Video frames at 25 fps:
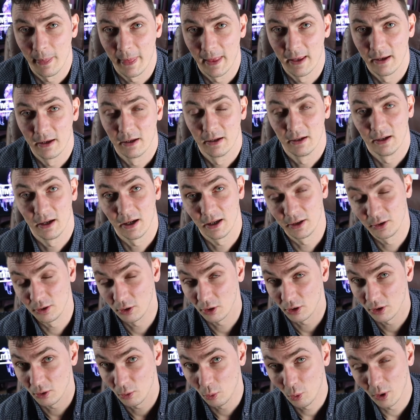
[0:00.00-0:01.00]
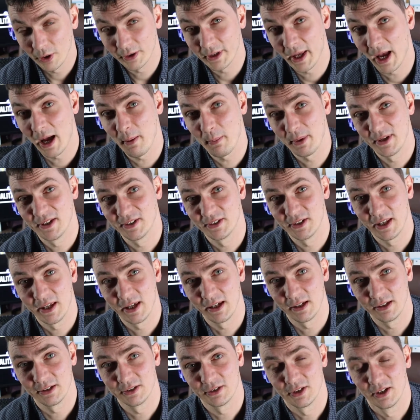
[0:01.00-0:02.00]
Uh, and what happens
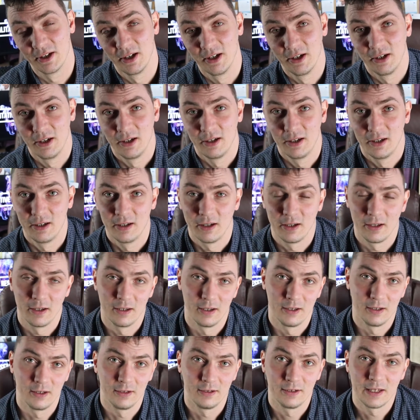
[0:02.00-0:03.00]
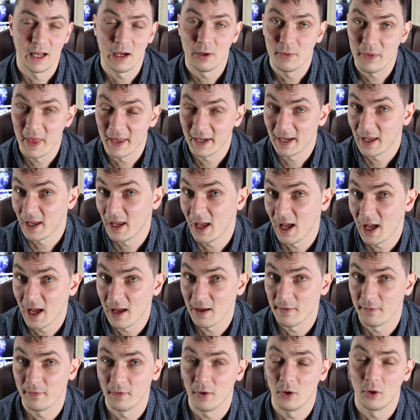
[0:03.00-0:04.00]
next? Uh, now that I
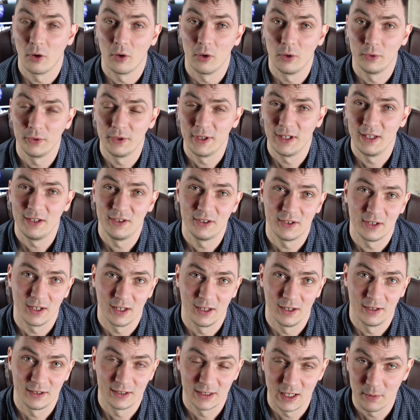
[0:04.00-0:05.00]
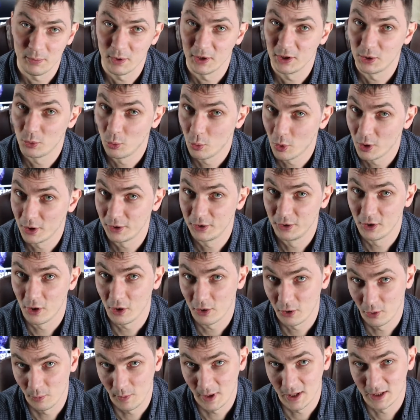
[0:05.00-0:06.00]
have all these uh, separate Word
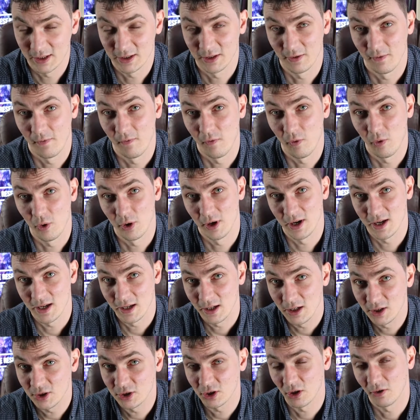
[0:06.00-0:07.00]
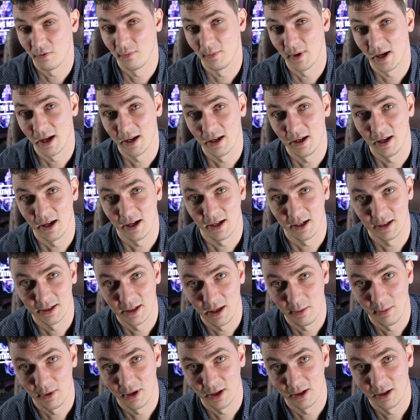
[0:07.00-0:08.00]
documents for each of my
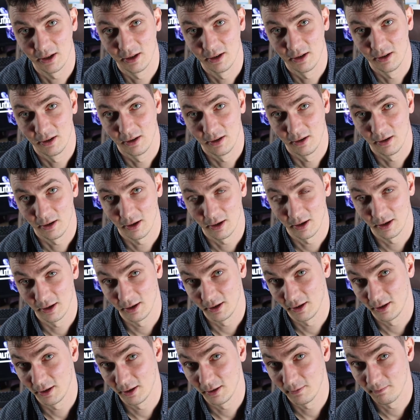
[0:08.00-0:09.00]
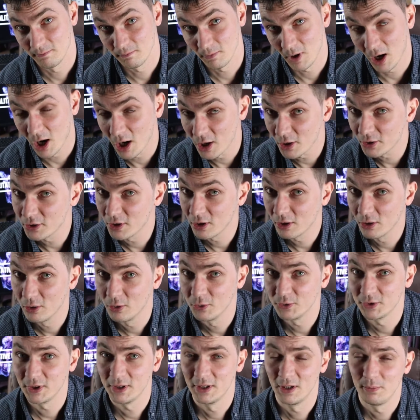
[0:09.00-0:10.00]
academic uh,
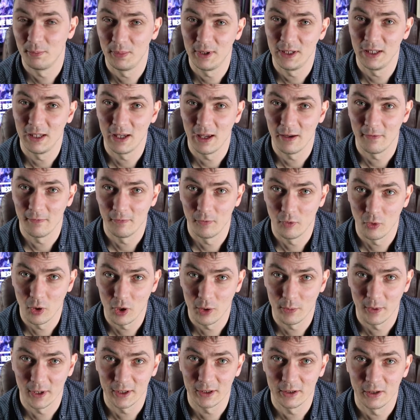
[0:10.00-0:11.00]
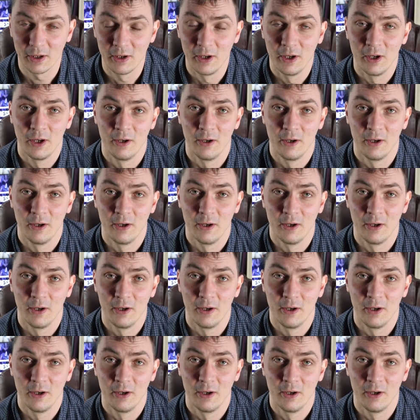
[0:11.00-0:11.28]
articles in a PDF format,